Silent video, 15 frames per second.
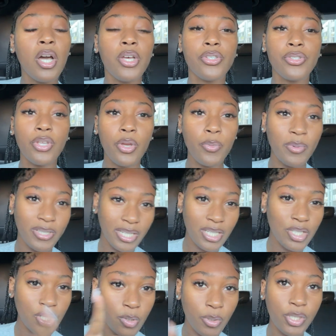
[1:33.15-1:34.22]
So we
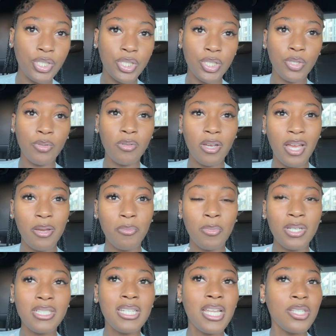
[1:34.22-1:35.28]
did do a shoot.
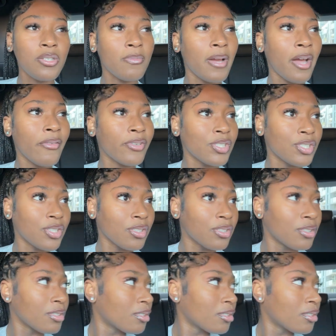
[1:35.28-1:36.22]
When did I do my other shoot?